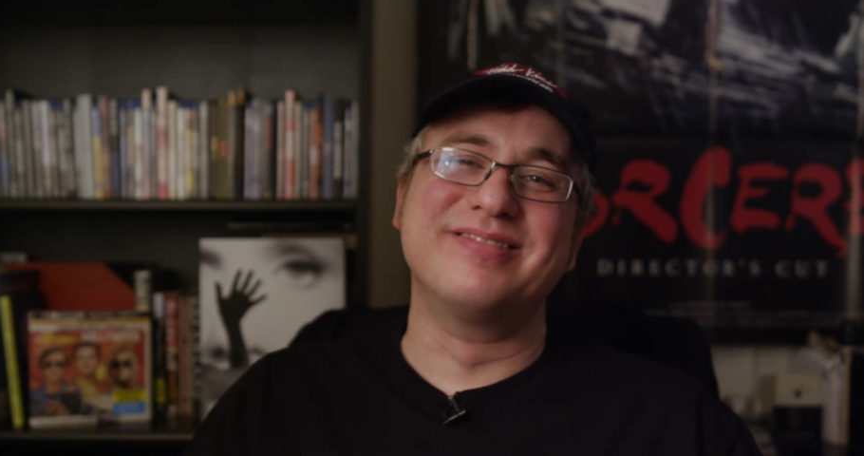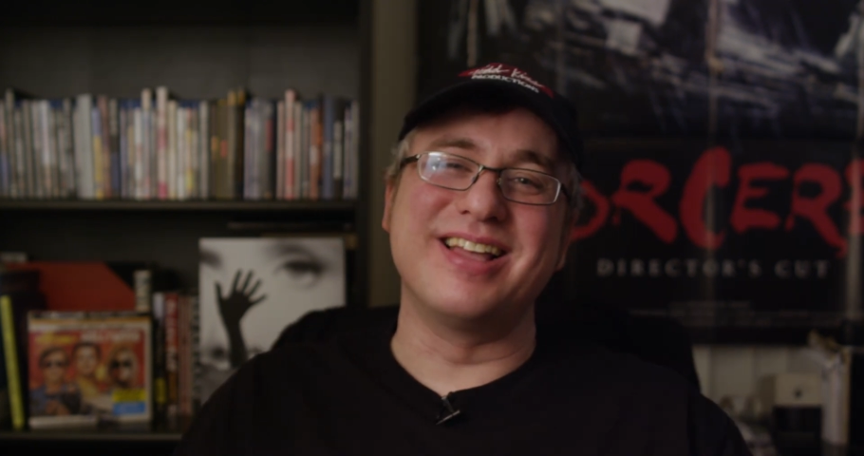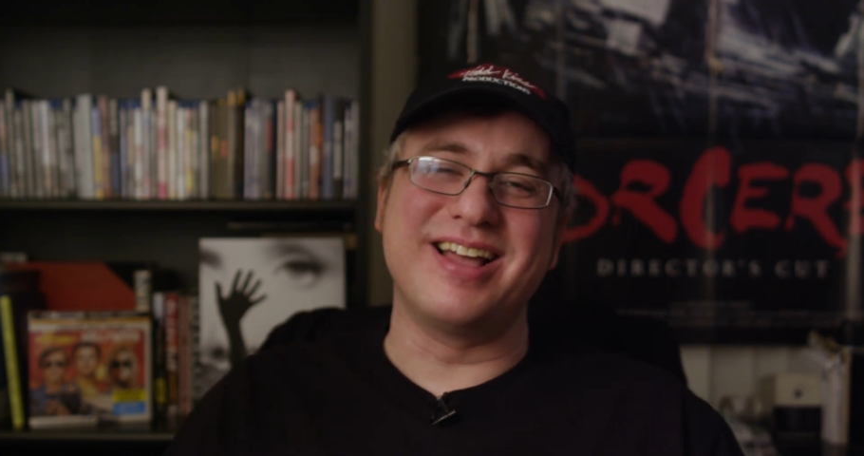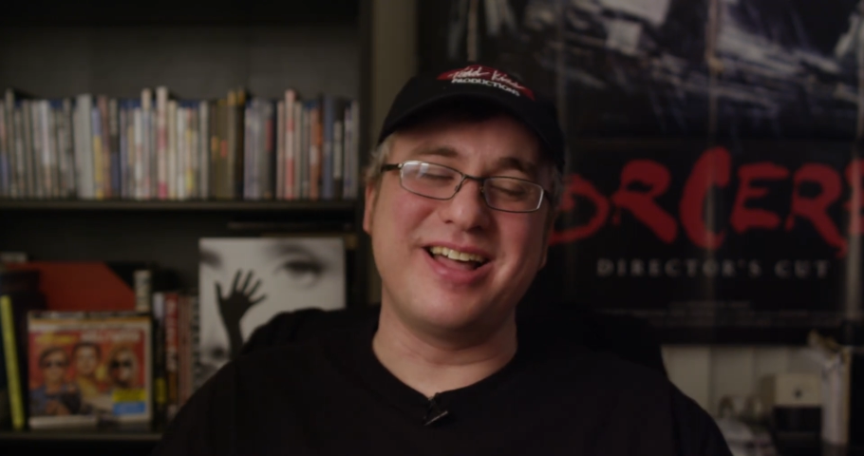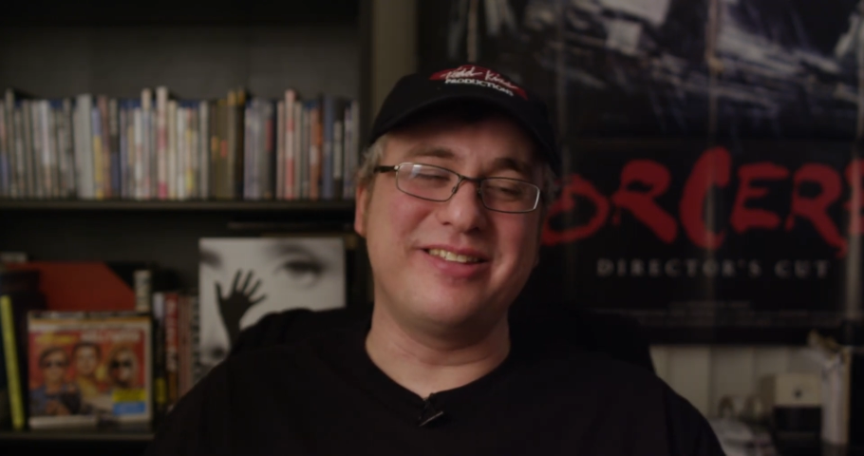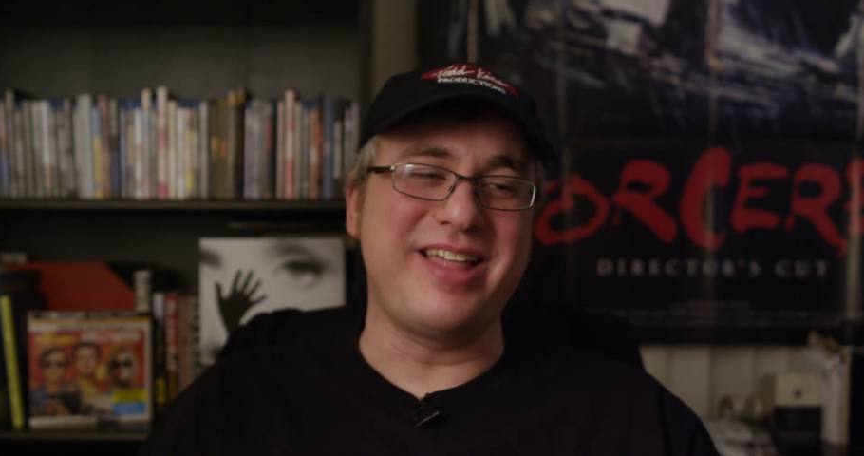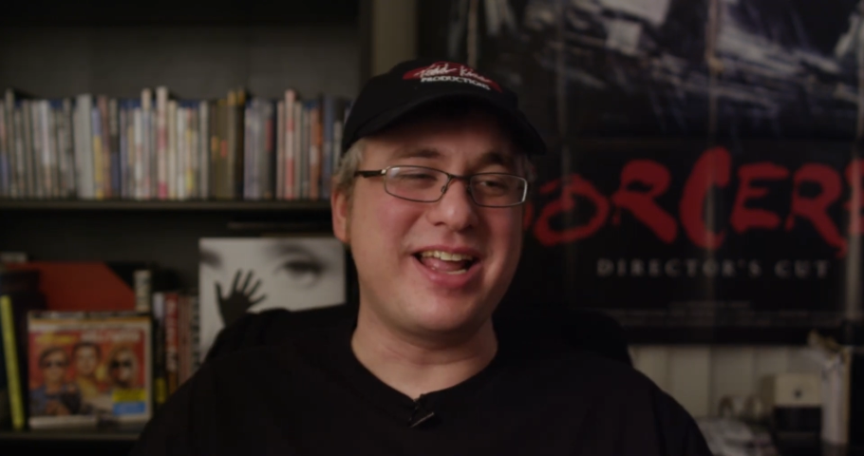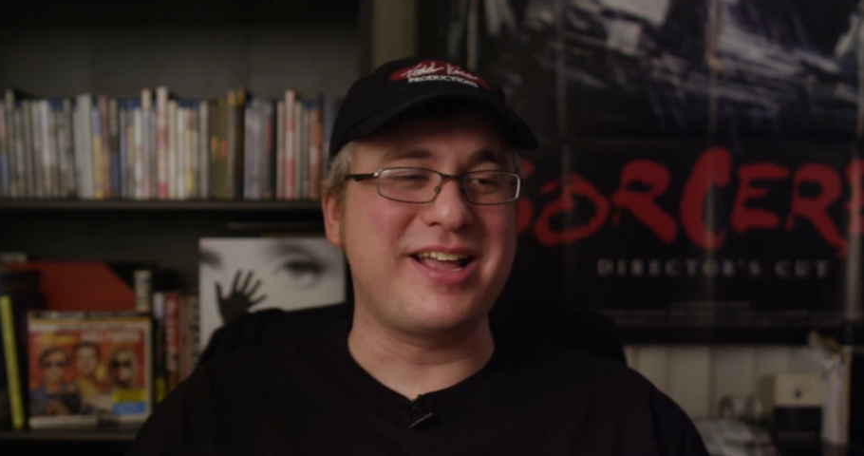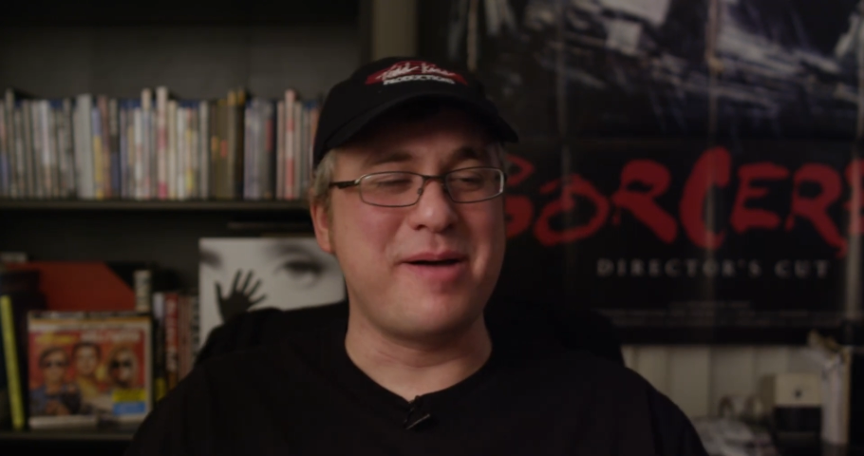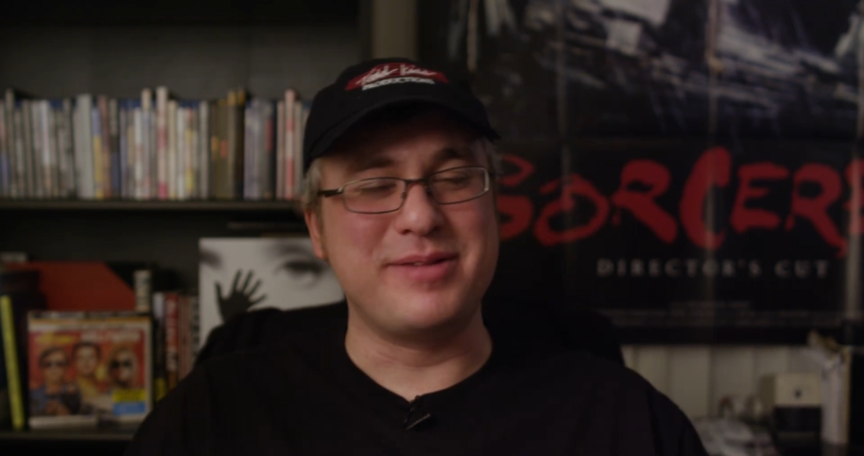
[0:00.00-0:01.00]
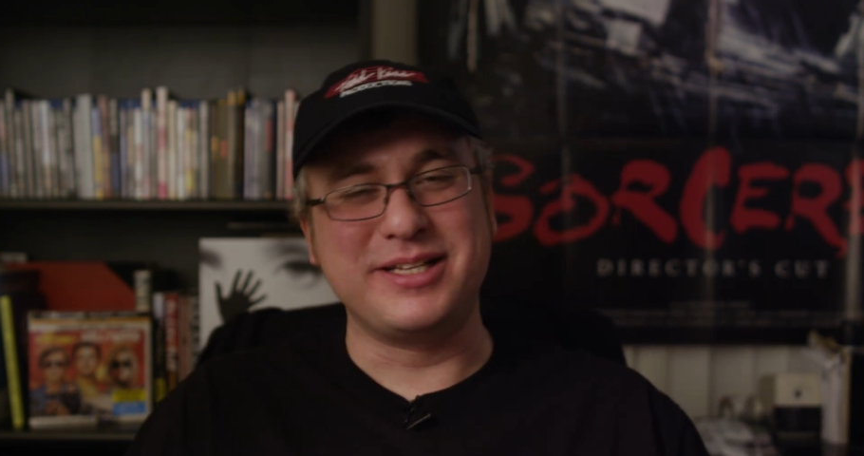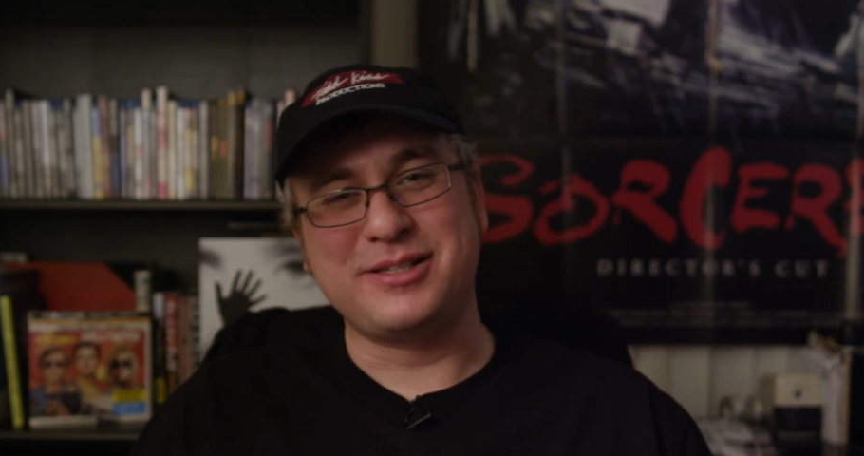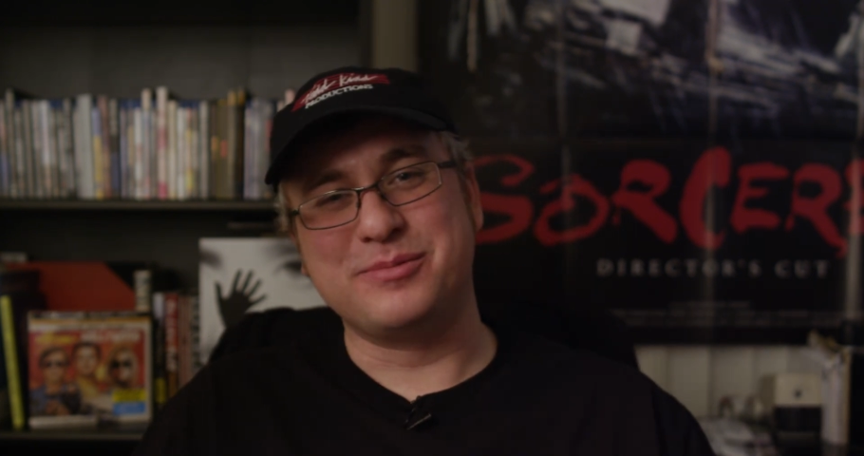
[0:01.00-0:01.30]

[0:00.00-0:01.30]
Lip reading: Like, comment,